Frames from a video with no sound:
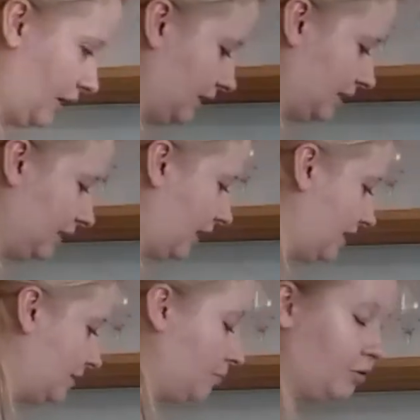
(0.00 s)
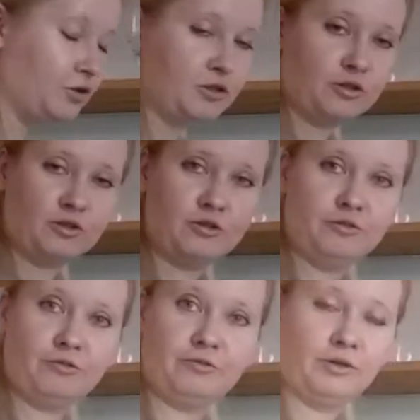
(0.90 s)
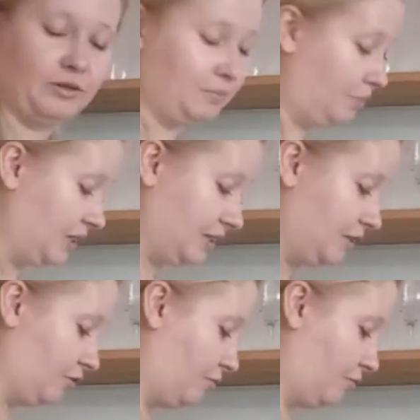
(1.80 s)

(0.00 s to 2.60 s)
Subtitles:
this nice moisture pieces of